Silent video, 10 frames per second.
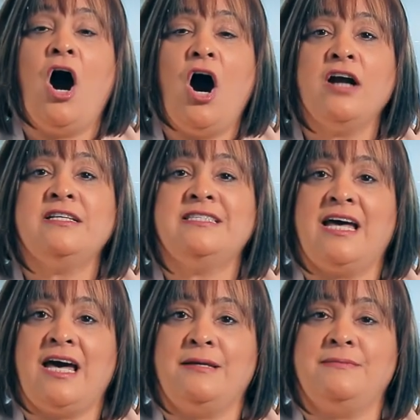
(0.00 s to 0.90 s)
hard
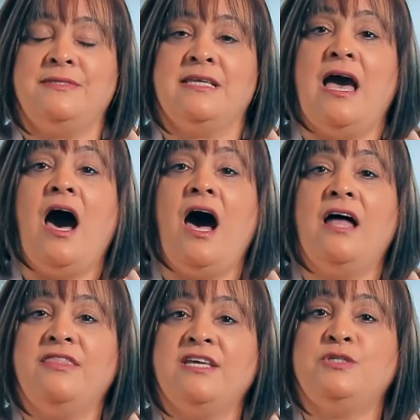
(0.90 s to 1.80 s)
times
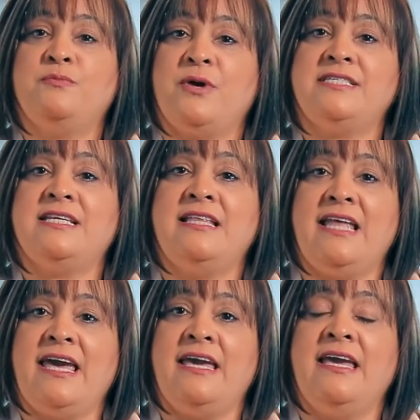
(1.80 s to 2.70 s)
on this present
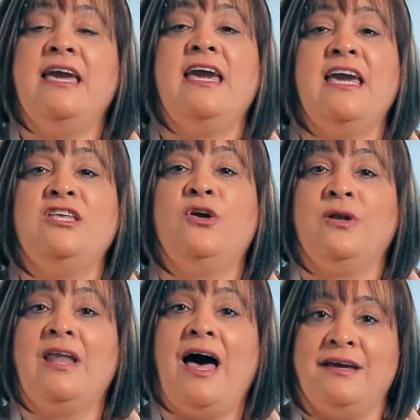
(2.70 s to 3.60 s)
day in
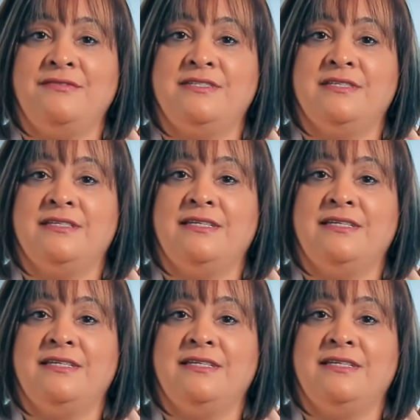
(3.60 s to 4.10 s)
your lives.